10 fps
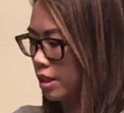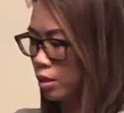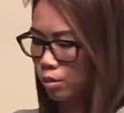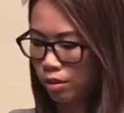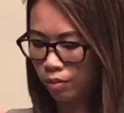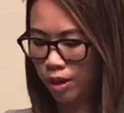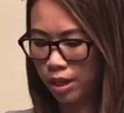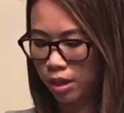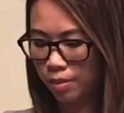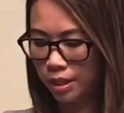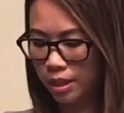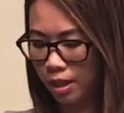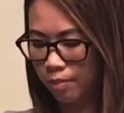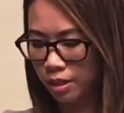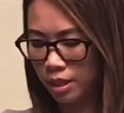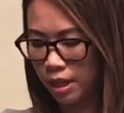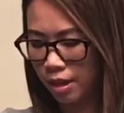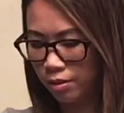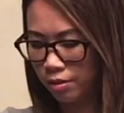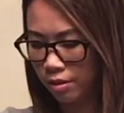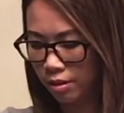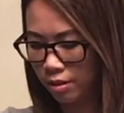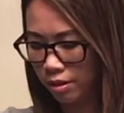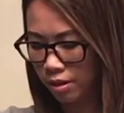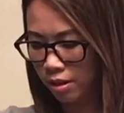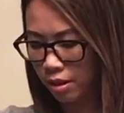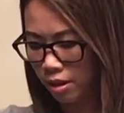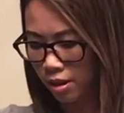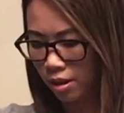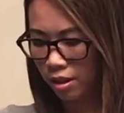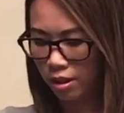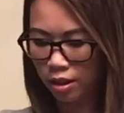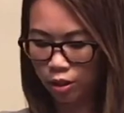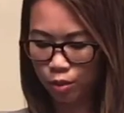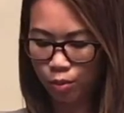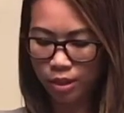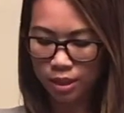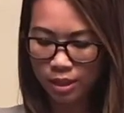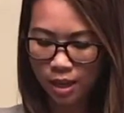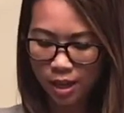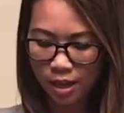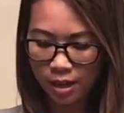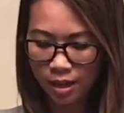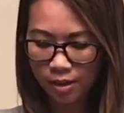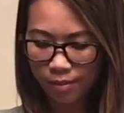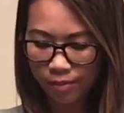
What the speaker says: This one ready to be taped down. There's one side.